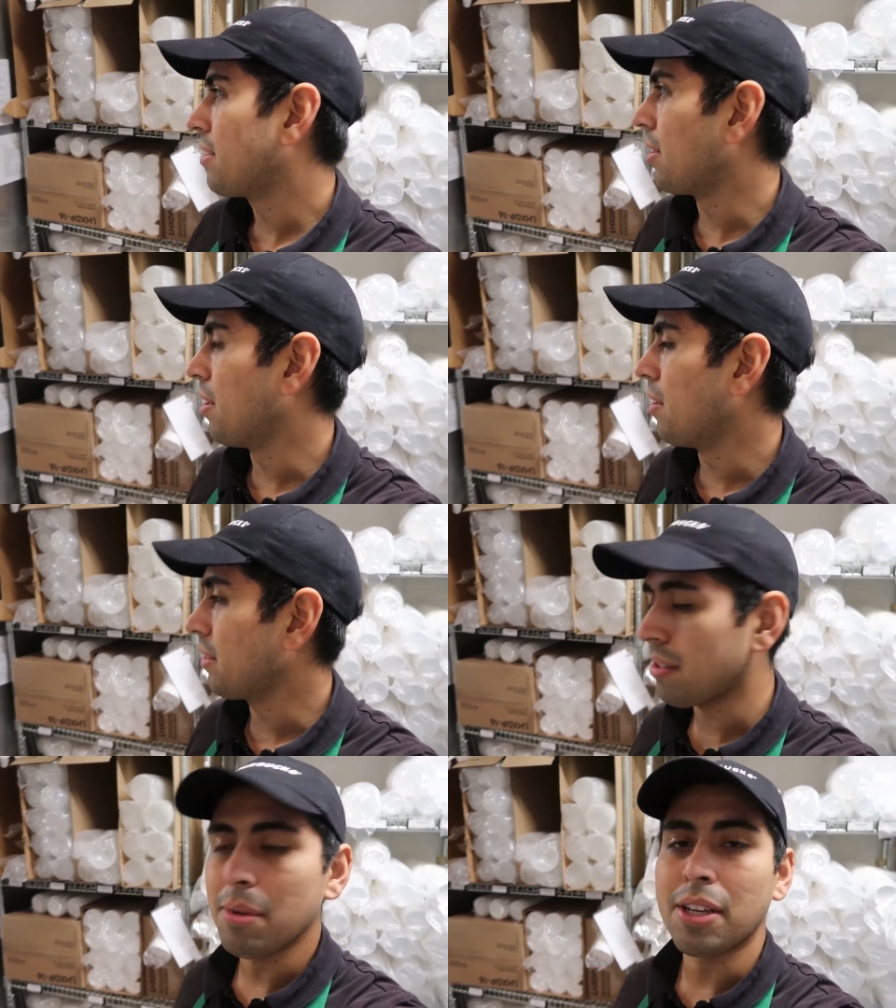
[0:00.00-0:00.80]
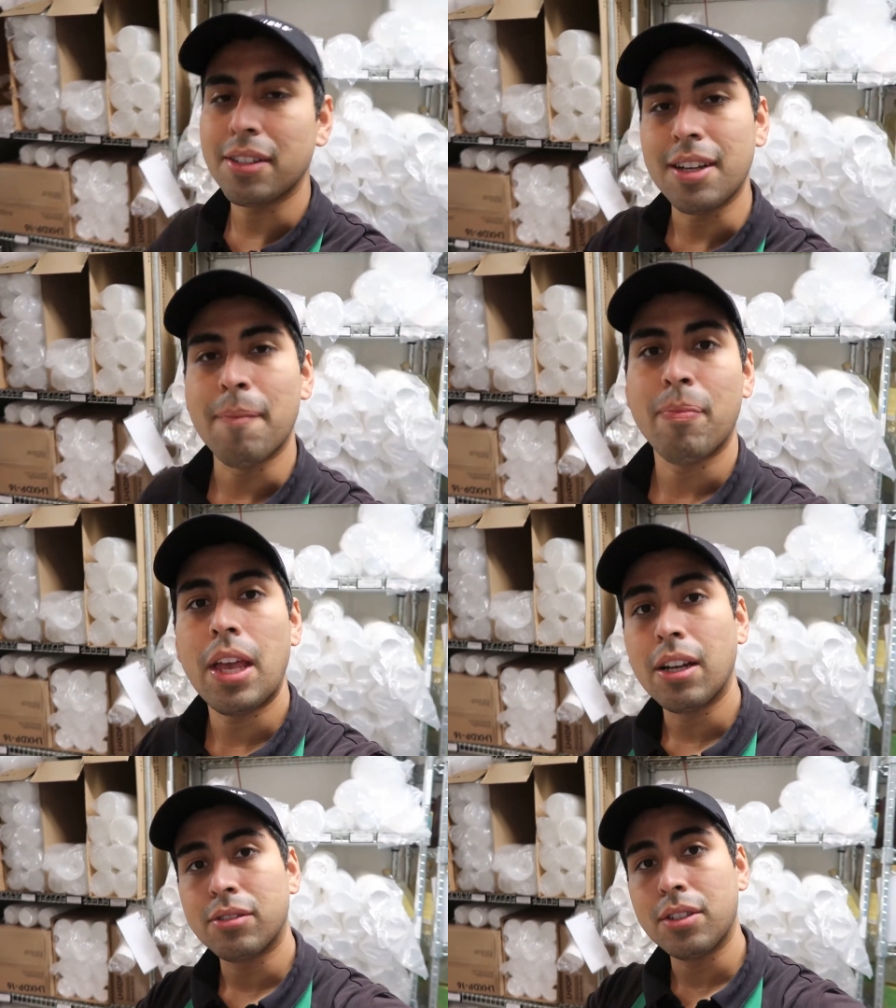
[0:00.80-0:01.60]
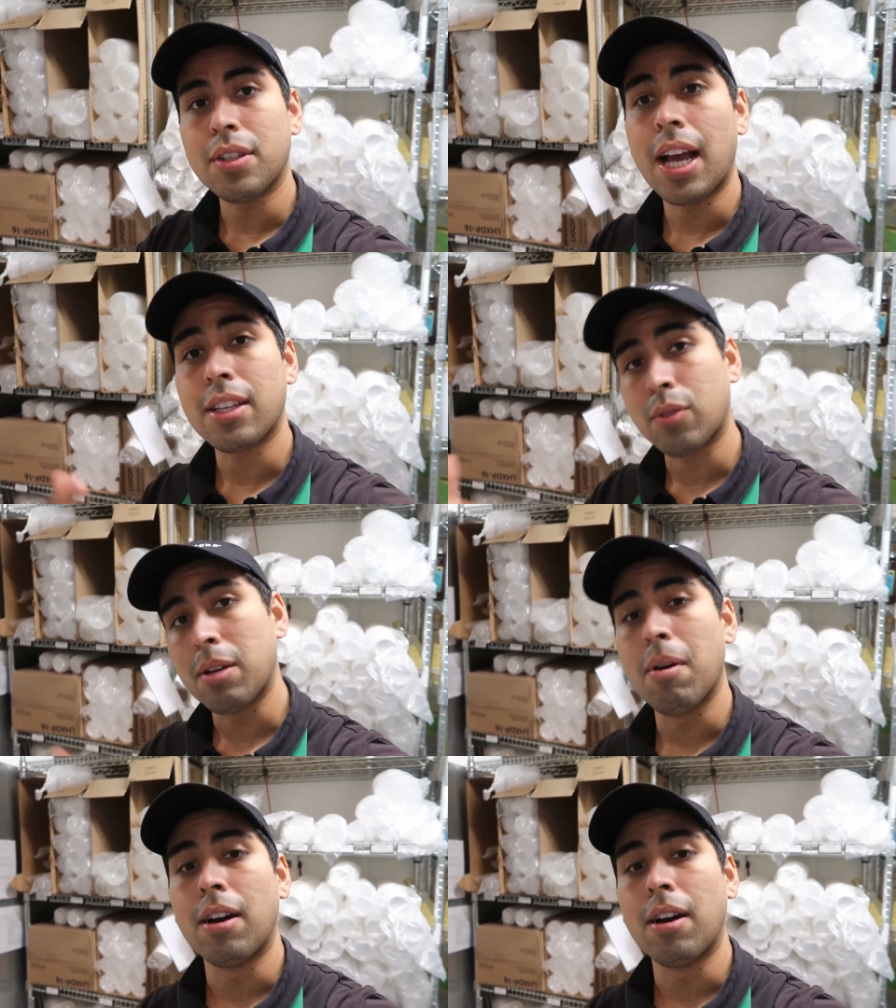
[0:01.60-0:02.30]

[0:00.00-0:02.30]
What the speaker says: So it's gonna be a good time. I'll see you guys when I'm